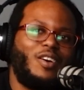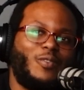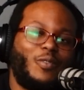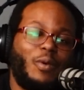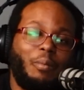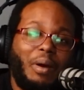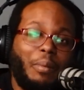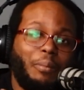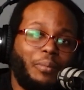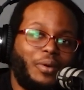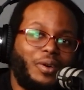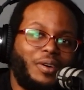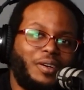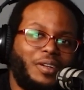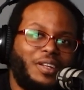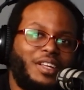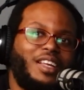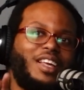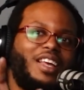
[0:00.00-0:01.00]

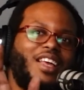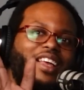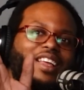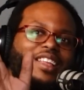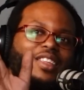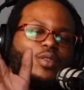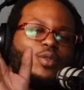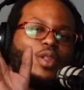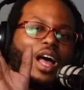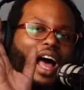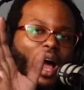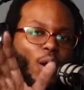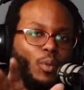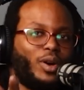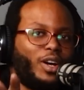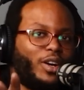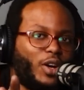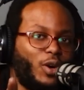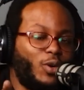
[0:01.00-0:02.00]
Remember, I
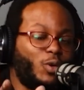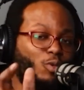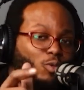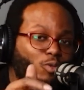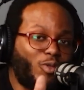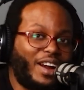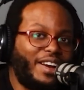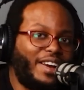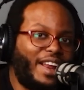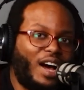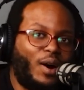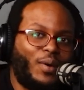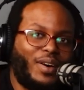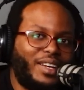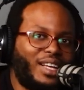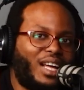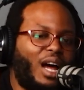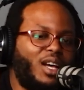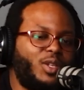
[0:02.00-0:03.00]
want to know right now
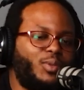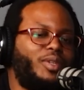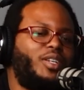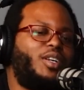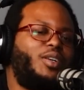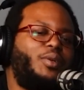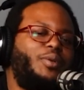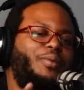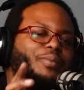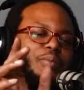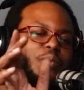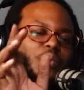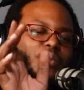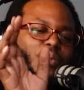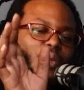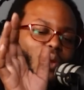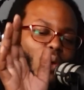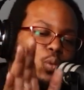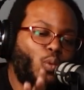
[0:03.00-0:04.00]
in the comments below,
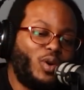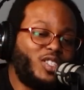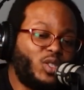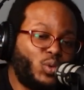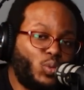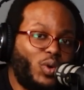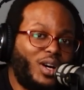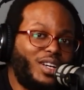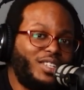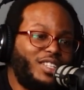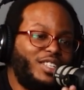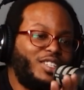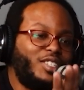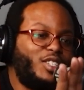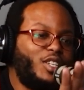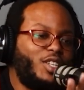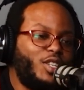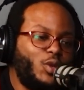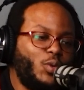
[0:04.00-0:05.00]
which one
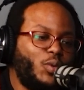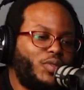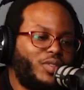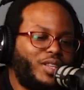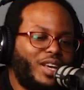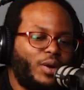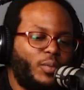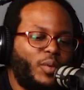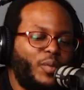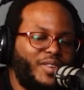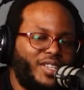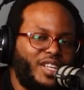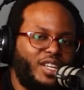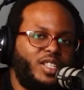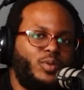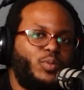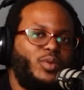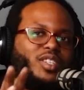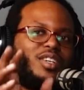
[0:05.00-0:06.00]
do you think? What we
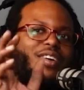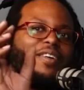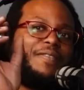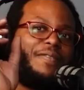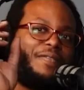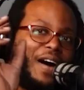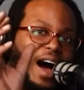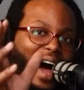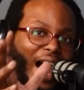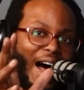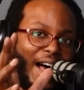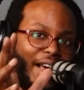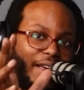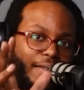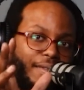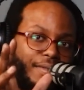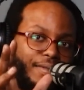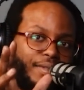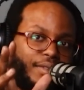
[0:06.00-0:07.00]
did is we took
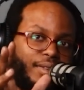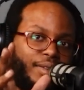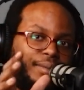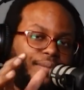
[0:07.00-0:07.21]
five